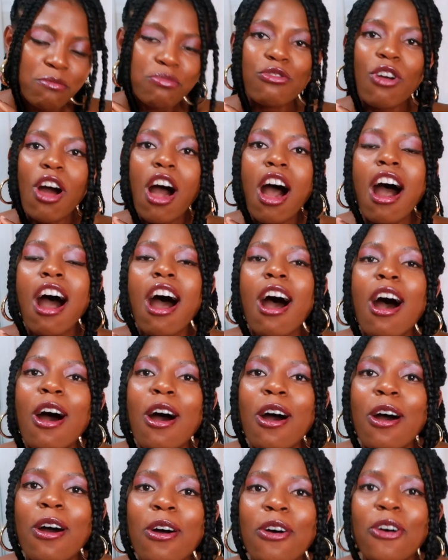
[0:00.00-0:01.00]

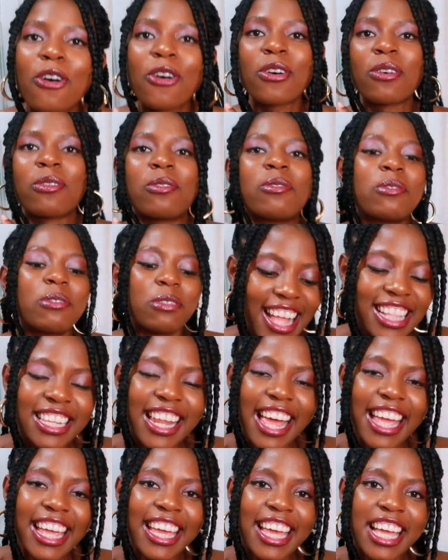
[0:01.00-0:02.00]
Bro! It's
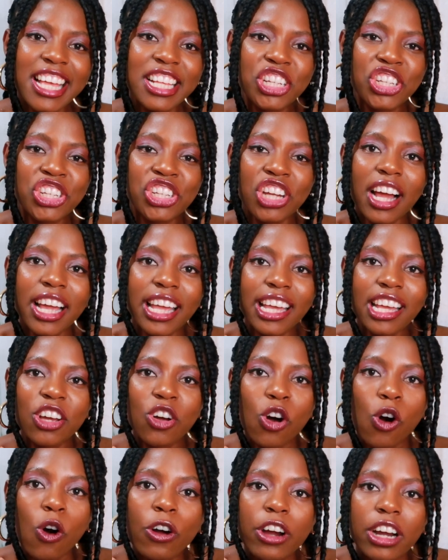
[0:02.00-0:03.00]
like his shucking
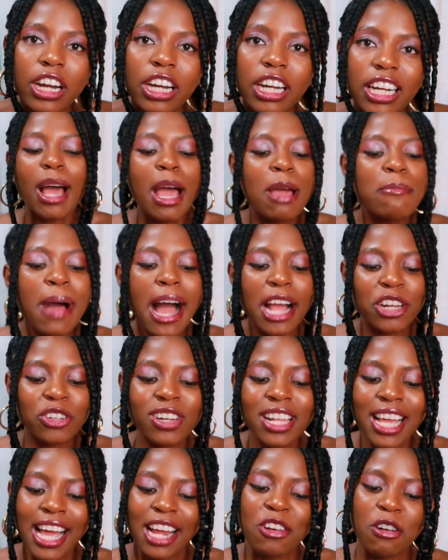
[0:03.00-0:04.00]
corn. I'm
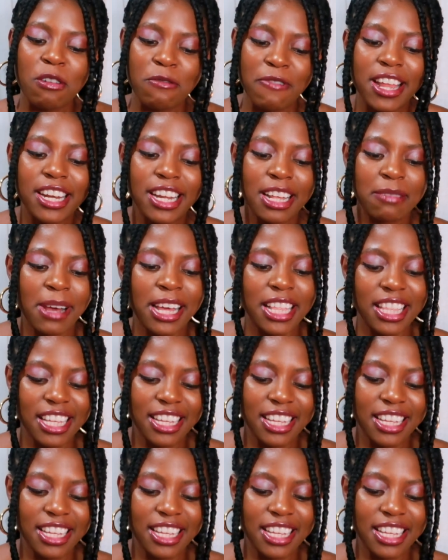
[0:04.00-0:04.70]
actually kind of offended by